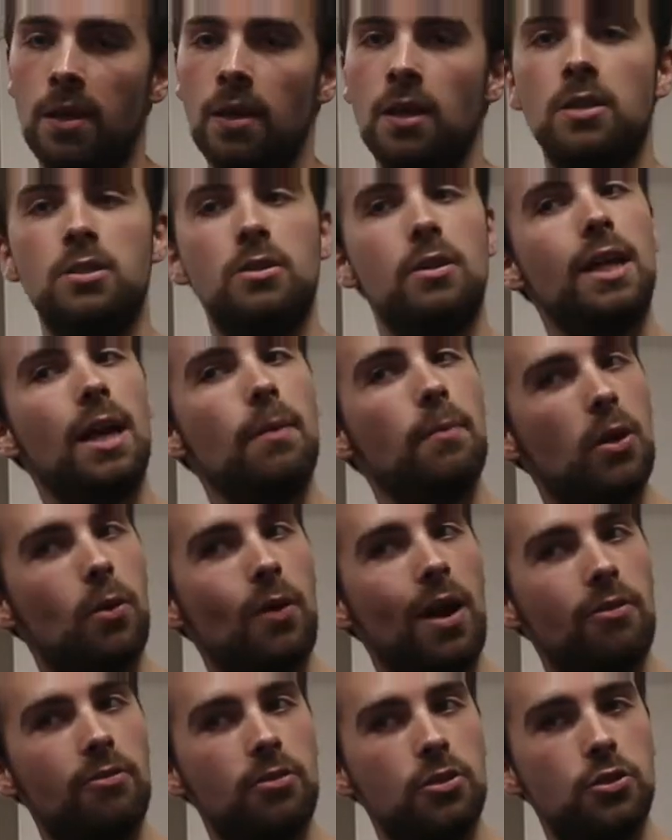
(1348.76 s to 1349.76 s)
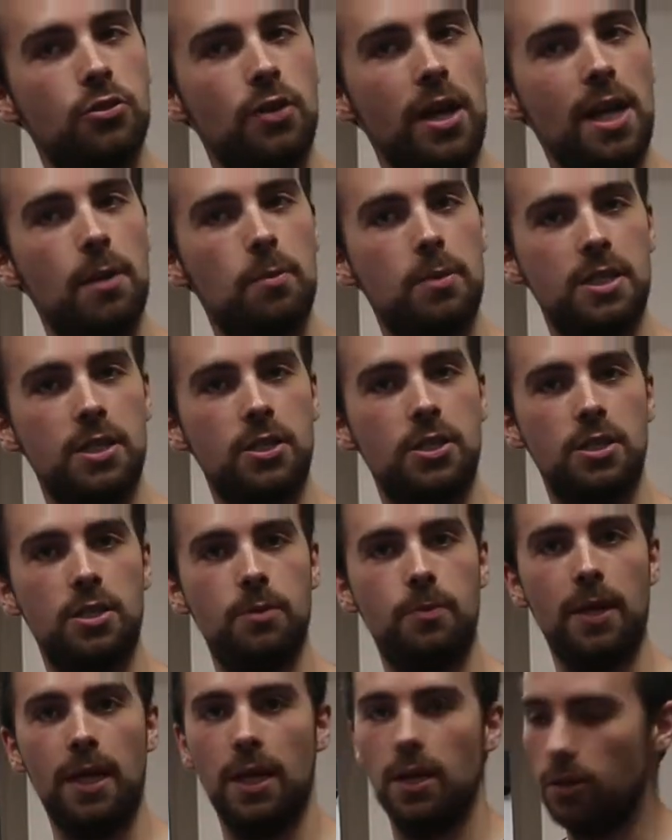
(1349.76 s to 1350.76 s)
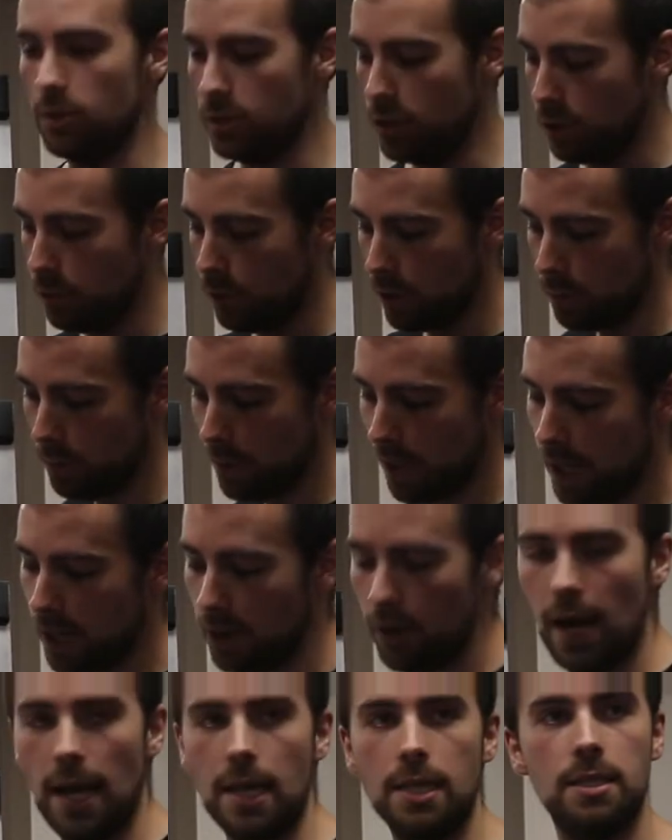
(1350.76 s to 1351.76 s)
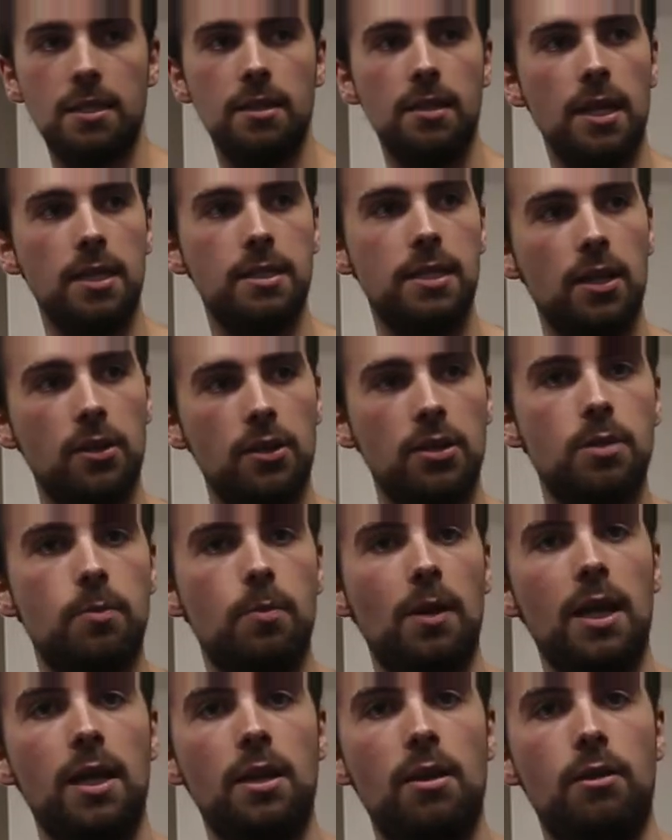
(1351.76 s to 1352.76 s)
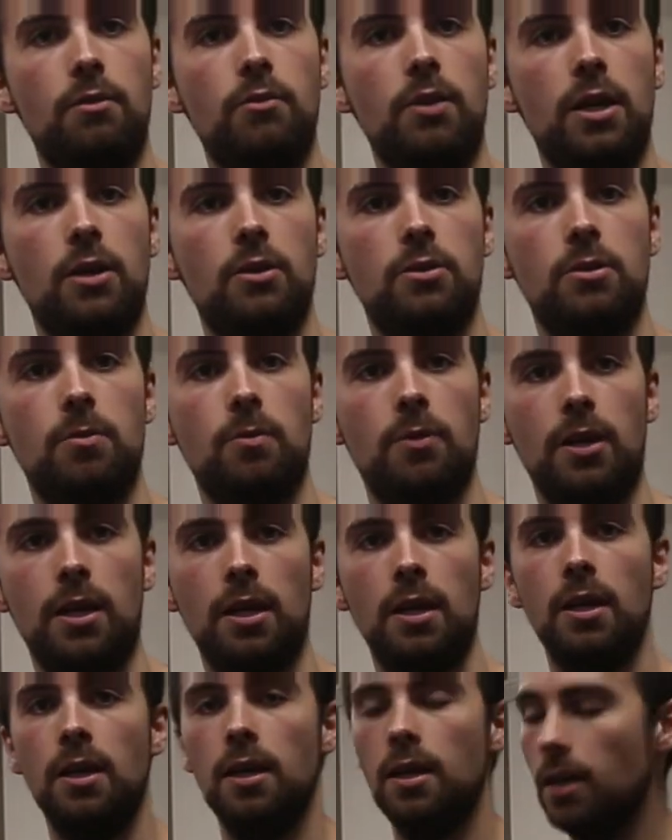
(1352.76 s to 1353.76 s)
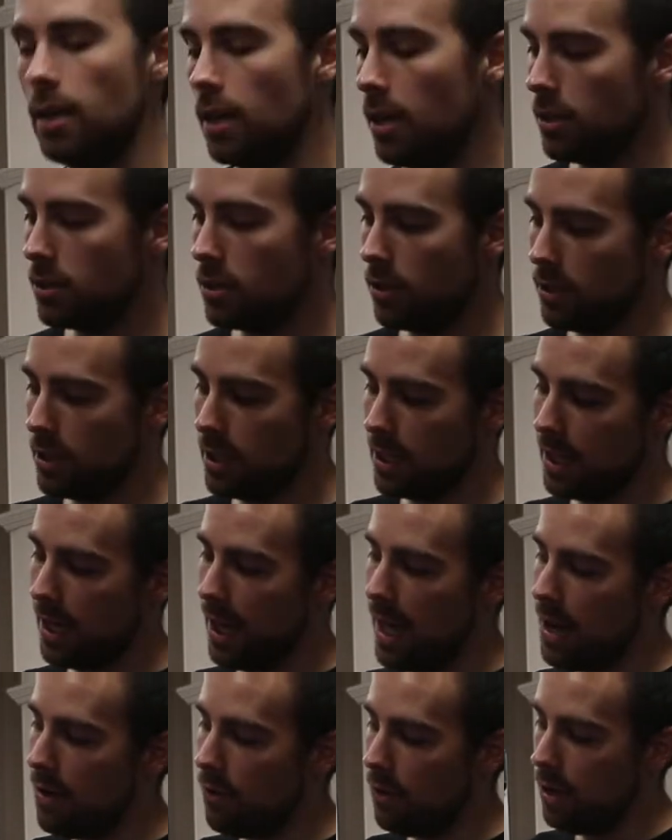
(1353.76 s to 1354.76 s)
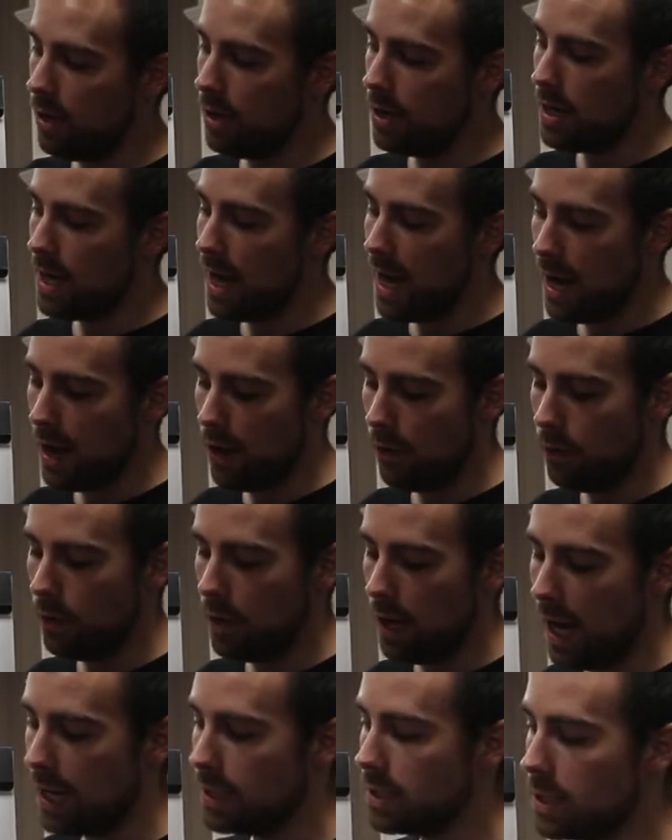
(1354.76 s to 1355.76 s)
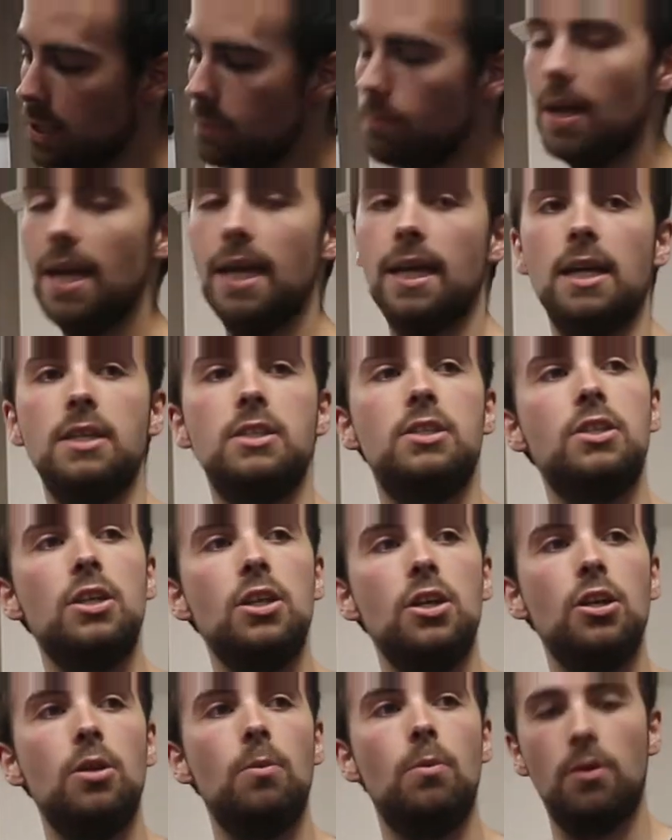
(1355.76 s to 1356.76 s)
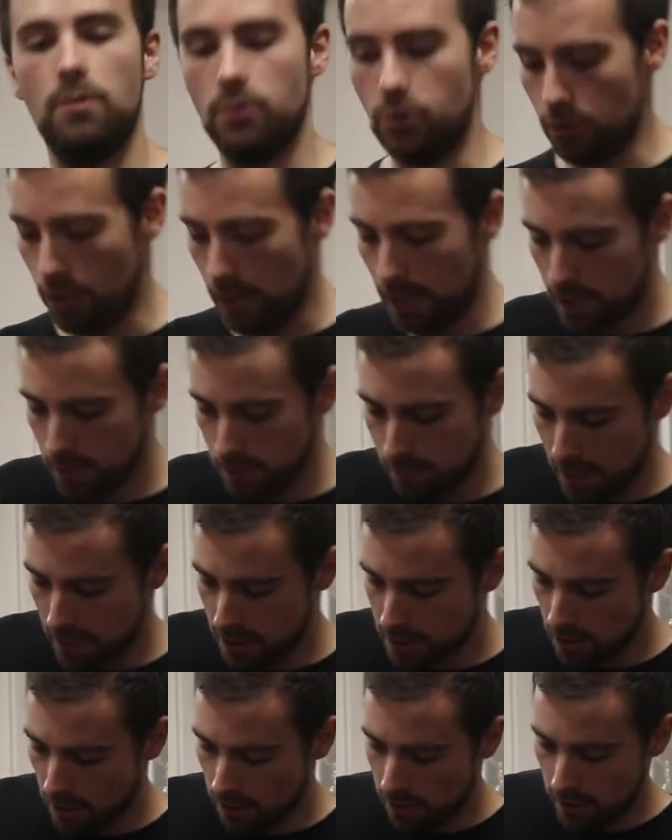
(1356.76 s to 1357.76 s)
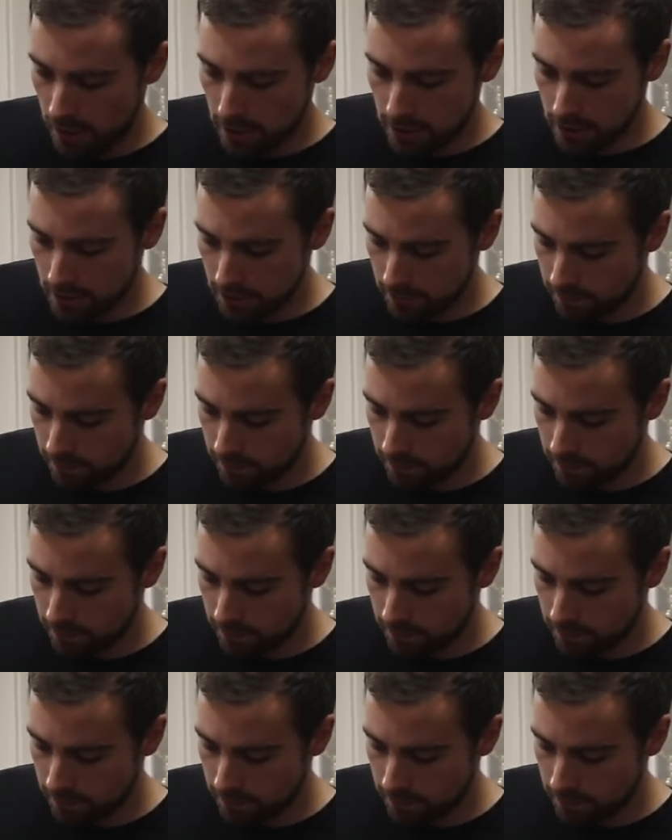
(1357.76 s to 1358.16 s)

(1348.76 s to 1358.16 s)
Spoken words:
So it can be quite a frustrating position to be in, because you want to play your ace and they tell you to play your 3 or something. So the declarer now has to make a certain number of tricks based on this,